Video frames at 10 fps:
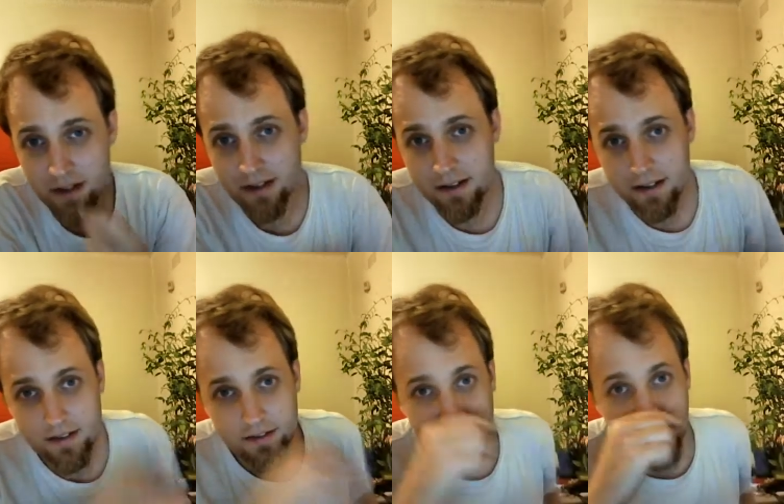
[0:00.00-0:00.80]
in
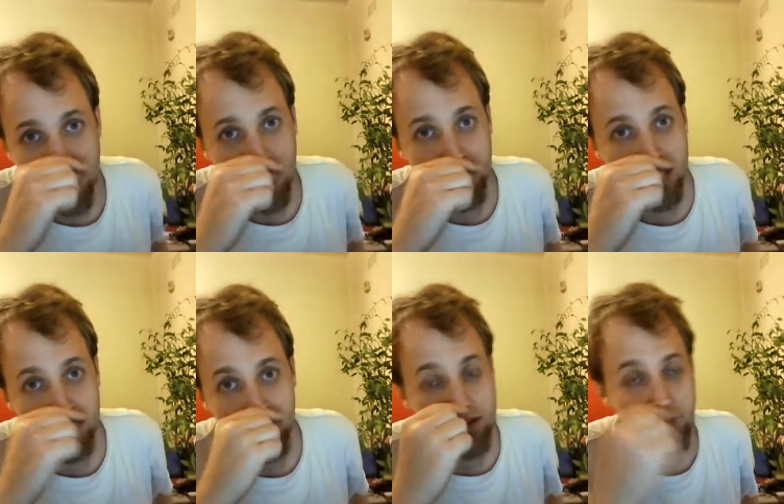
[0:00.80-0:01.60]
this video I'm going to
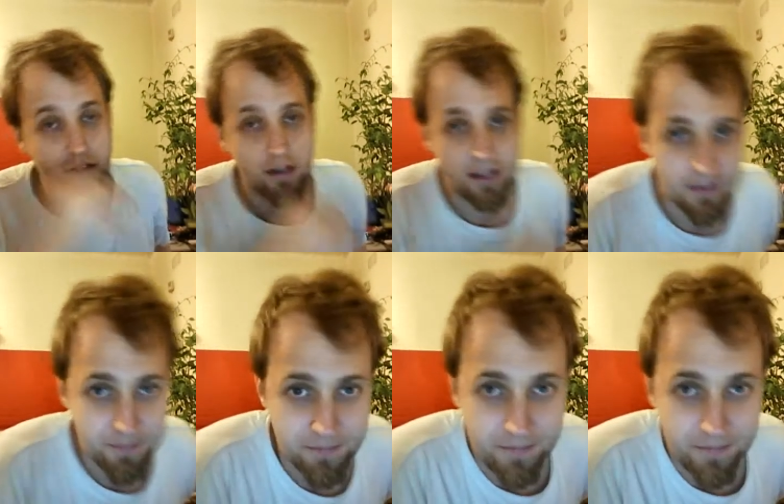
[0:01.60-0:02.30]
be talking